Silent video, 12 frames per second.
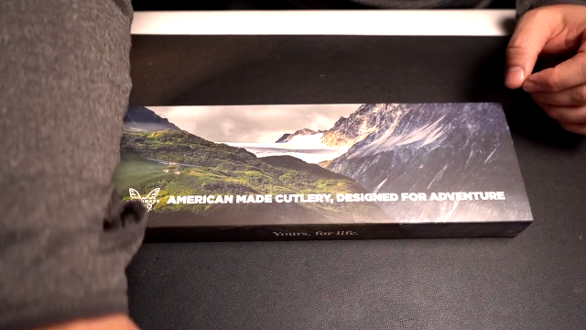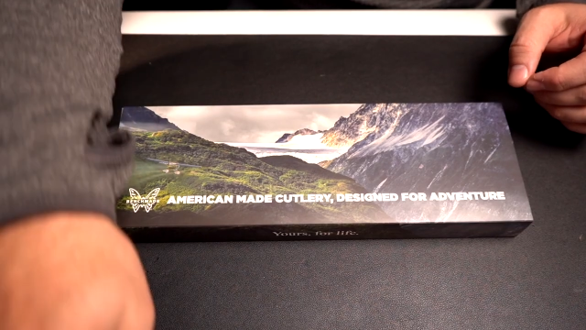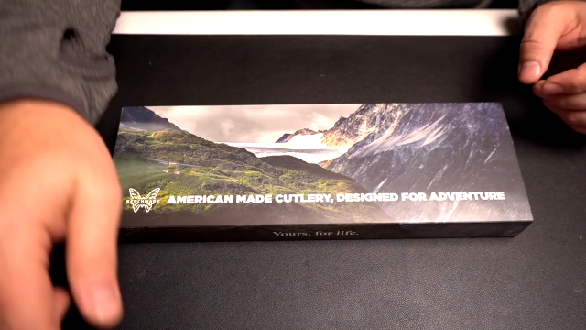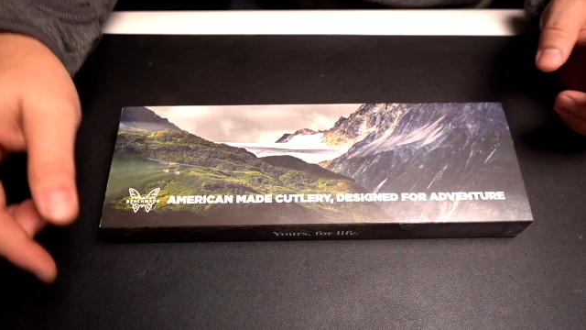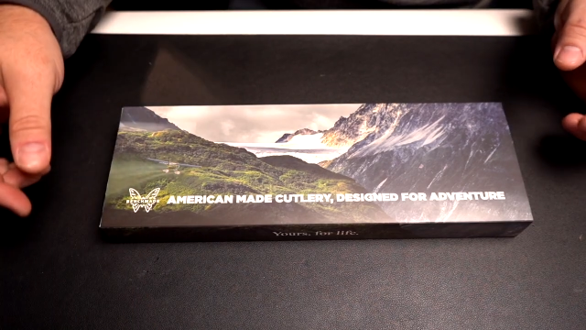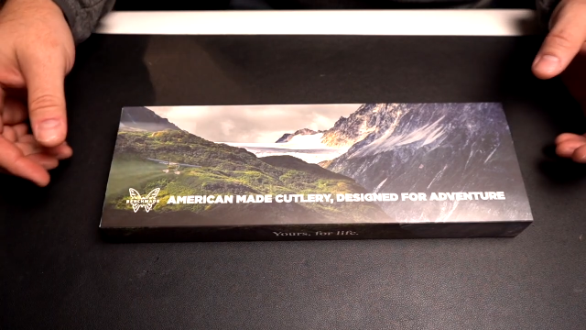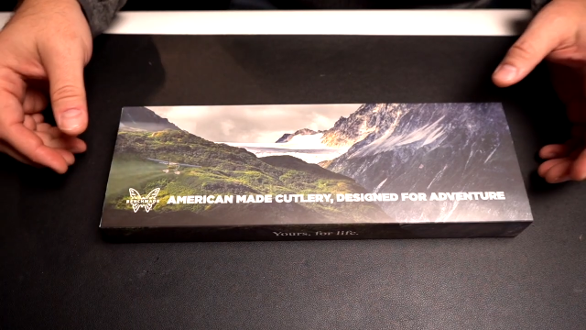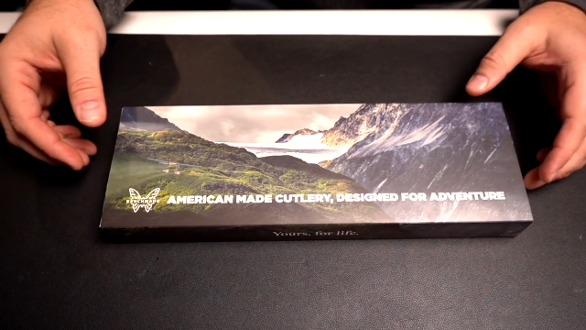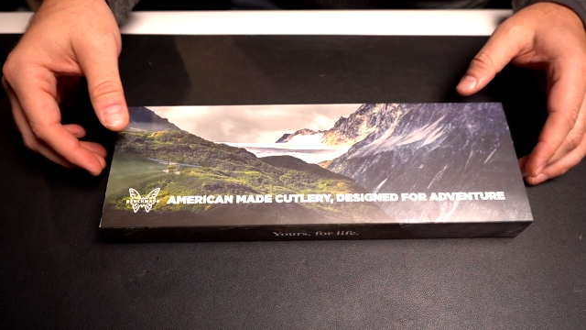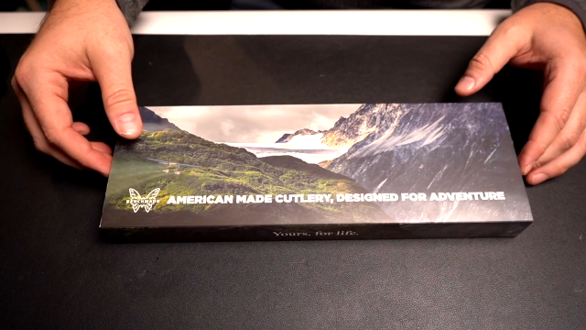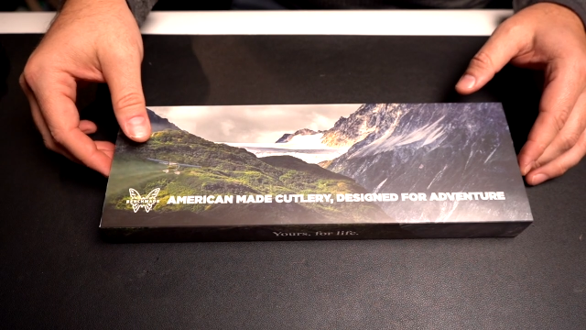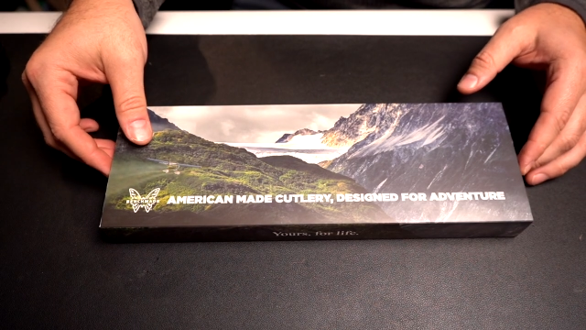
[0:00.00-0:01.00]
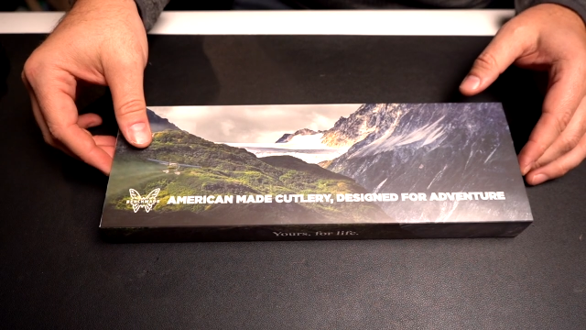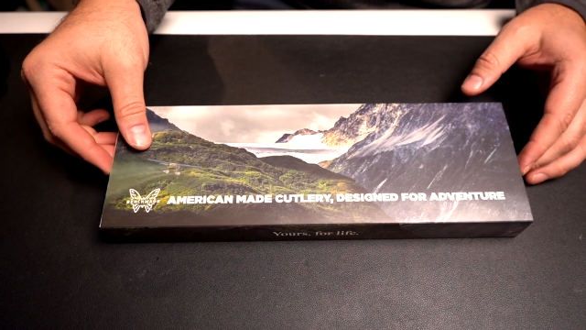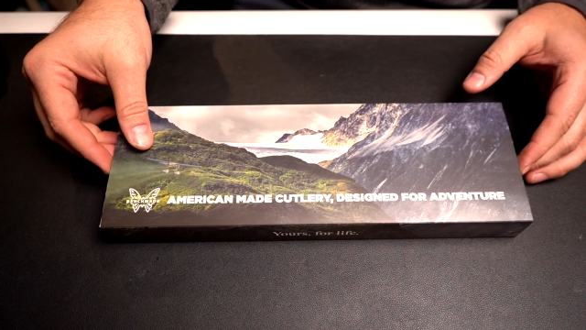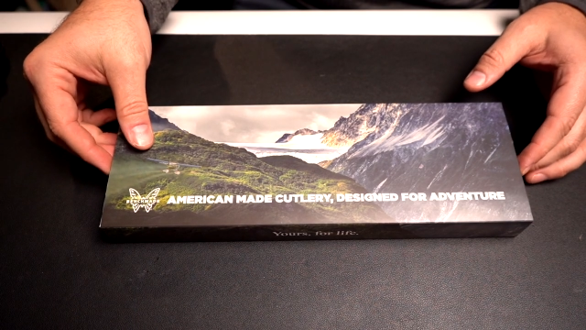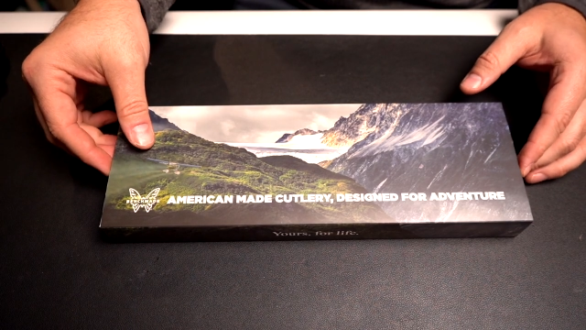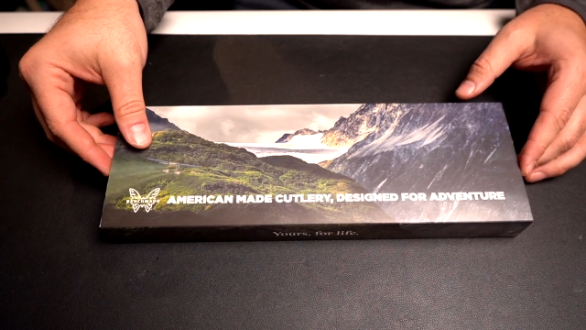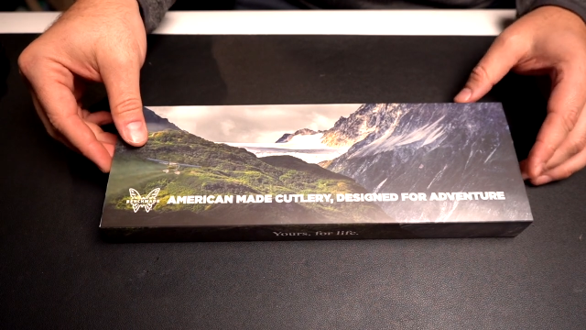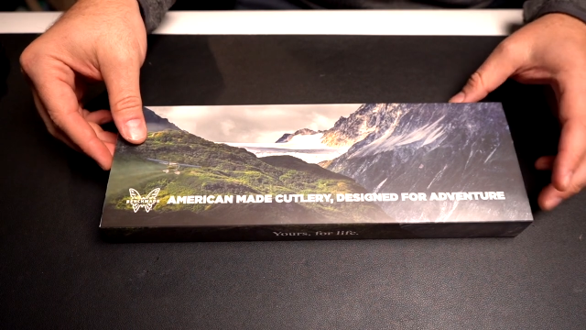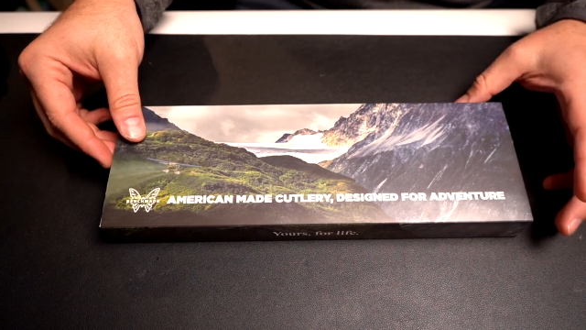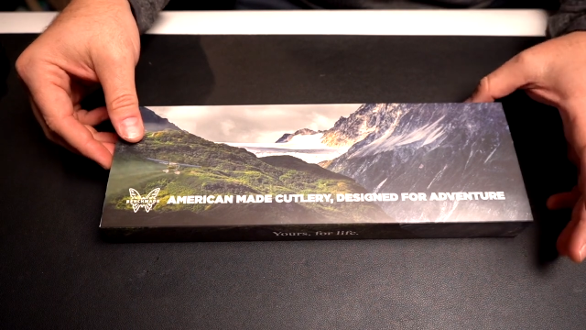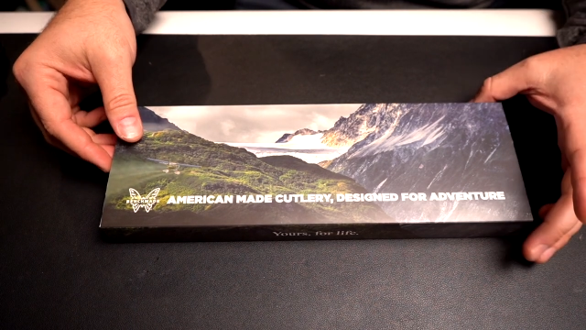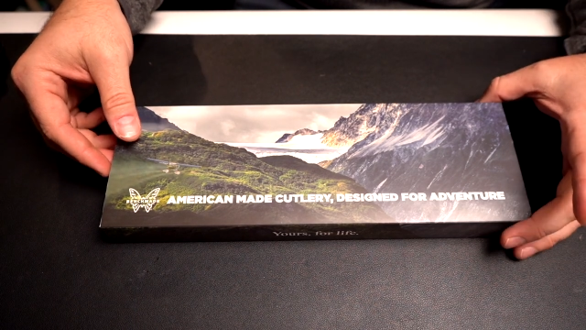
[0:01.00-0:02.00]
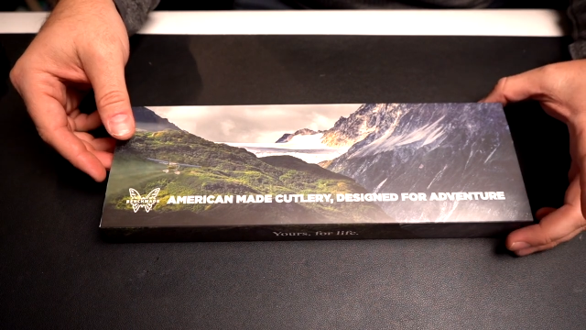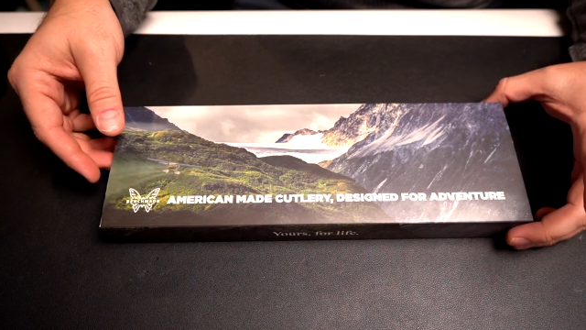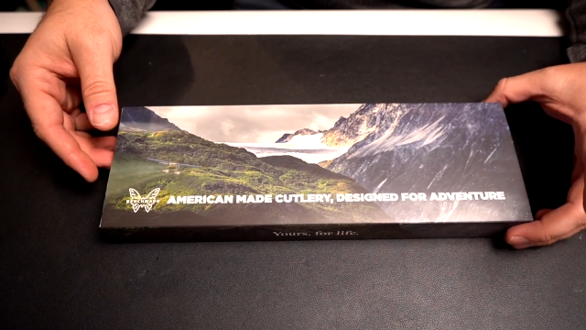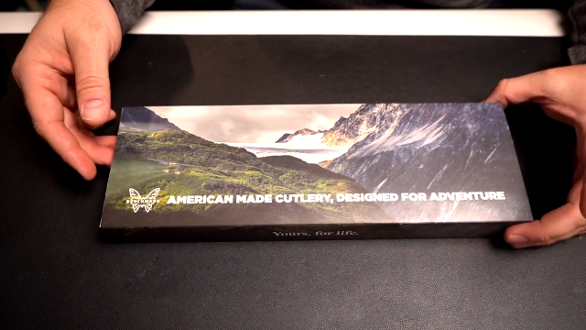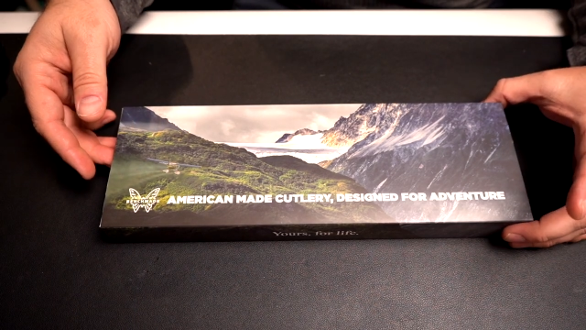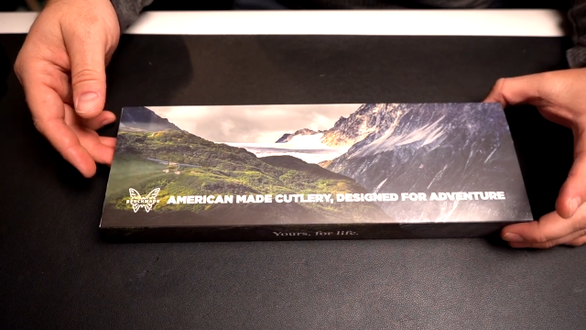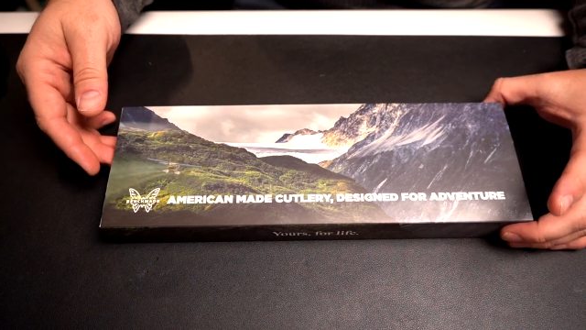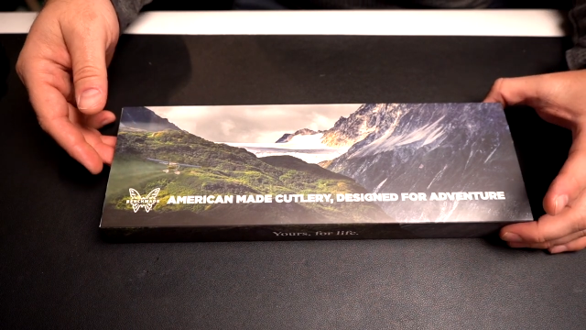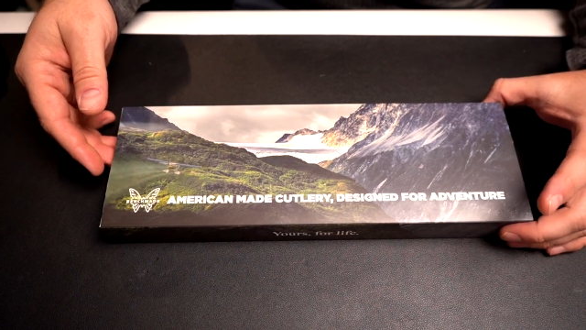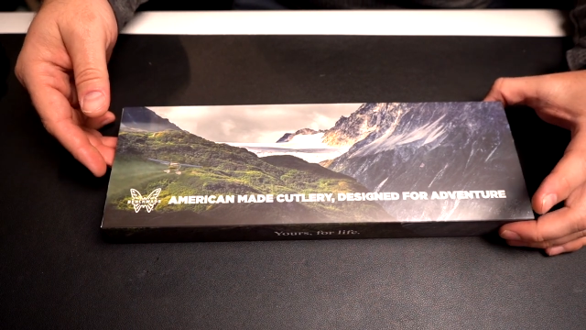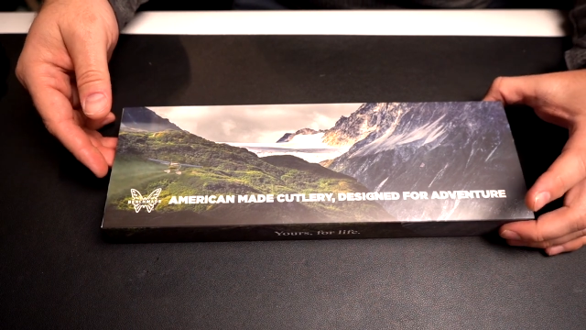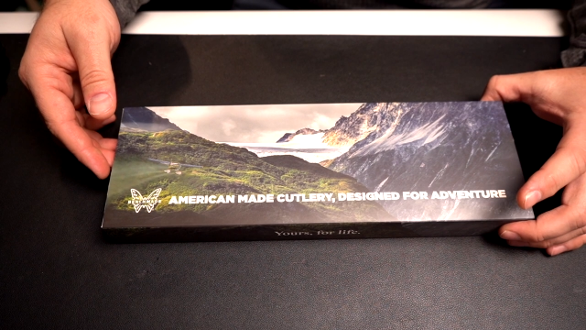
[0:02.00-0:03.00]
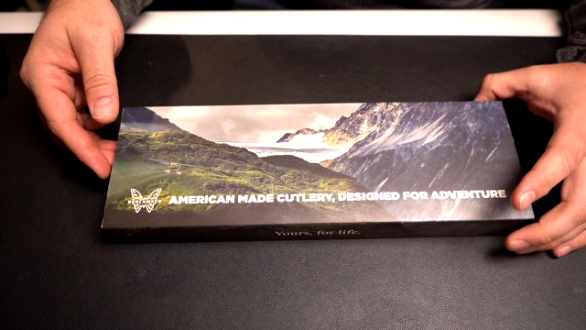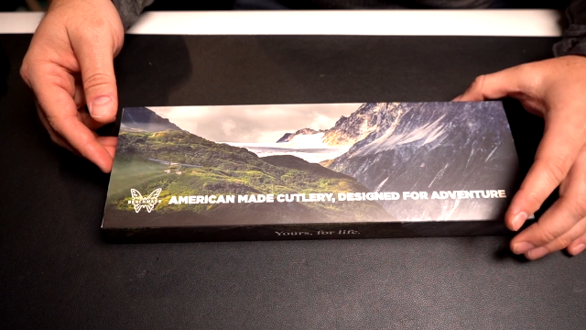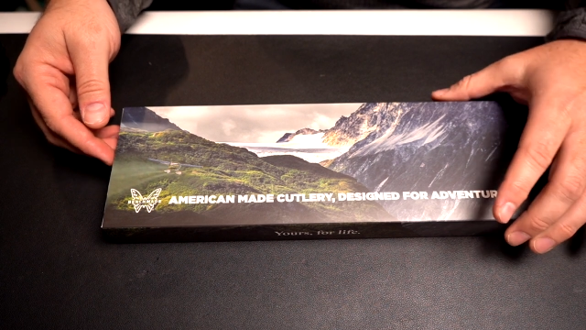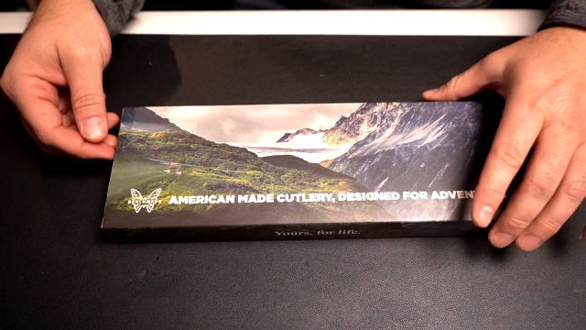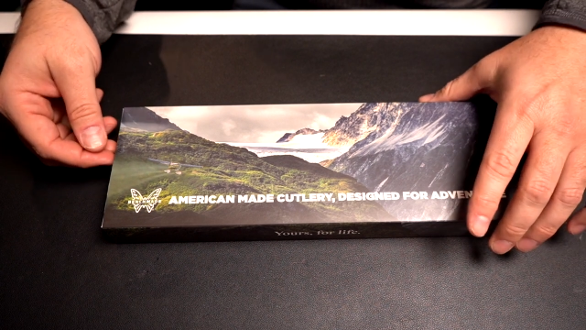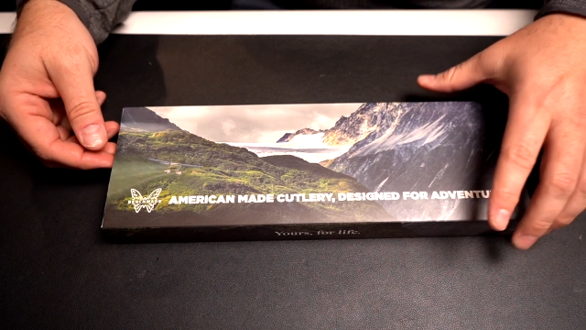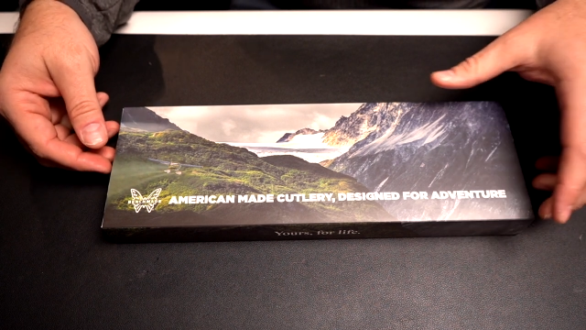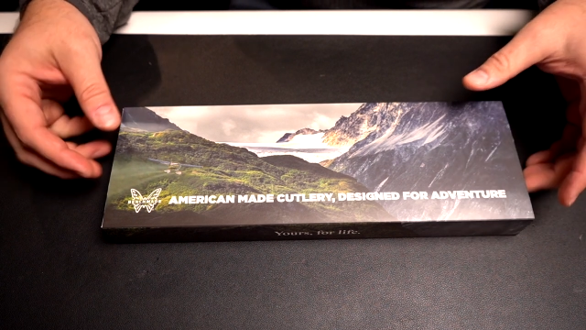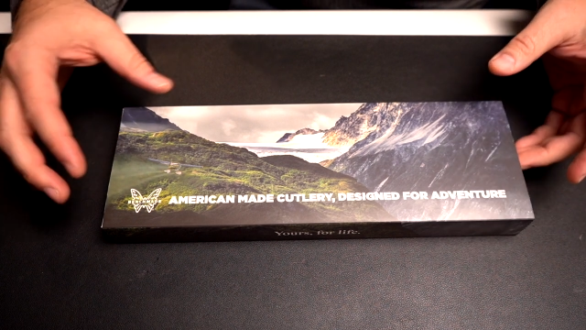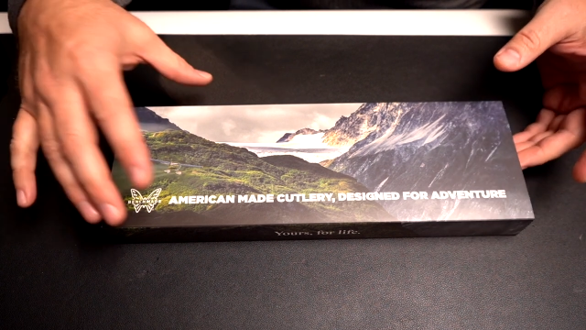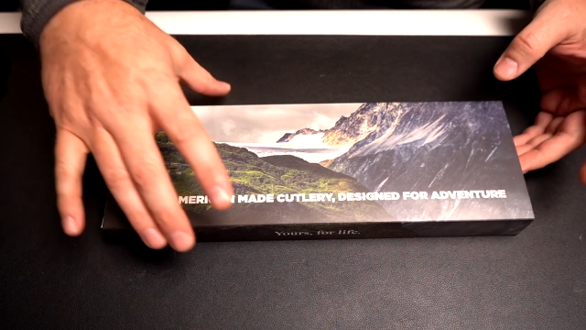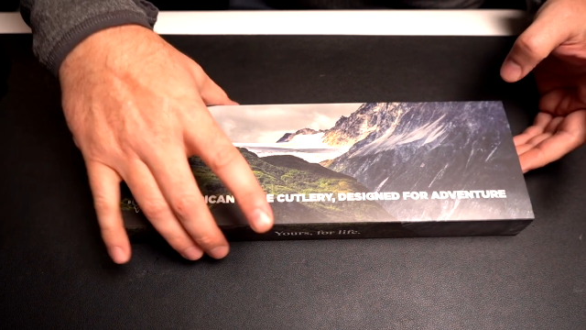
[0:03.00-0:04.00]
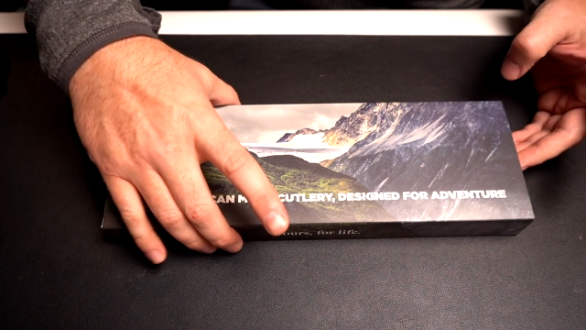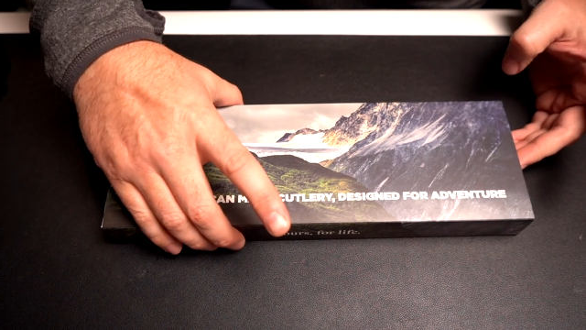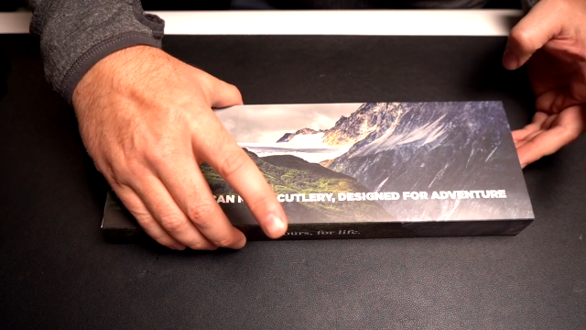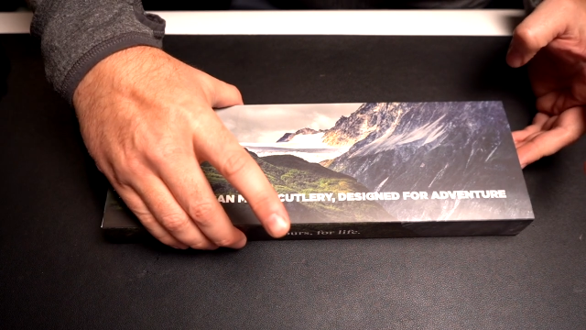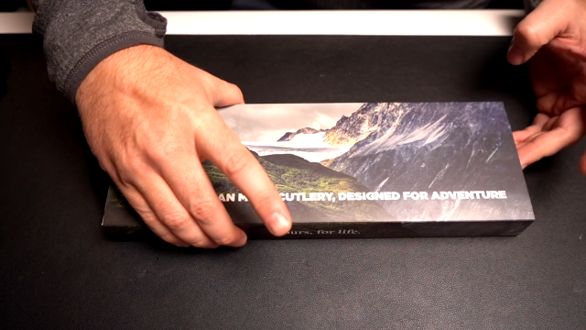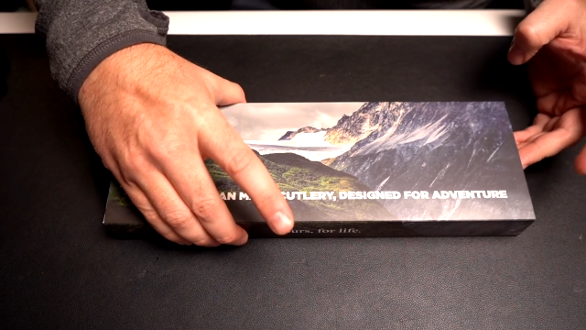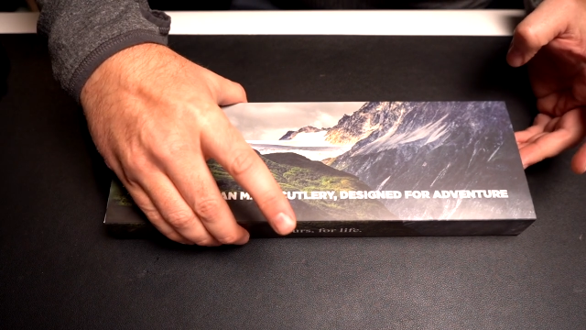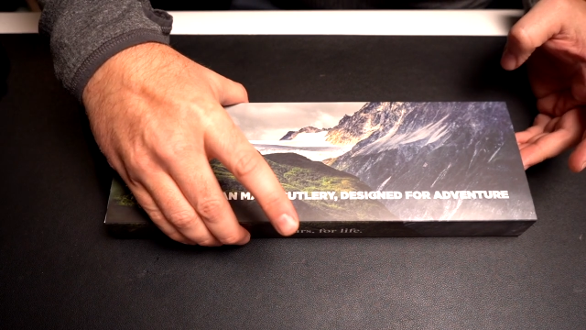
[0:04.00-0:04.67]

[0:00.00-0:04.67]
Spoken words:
[unreadable: no face in view]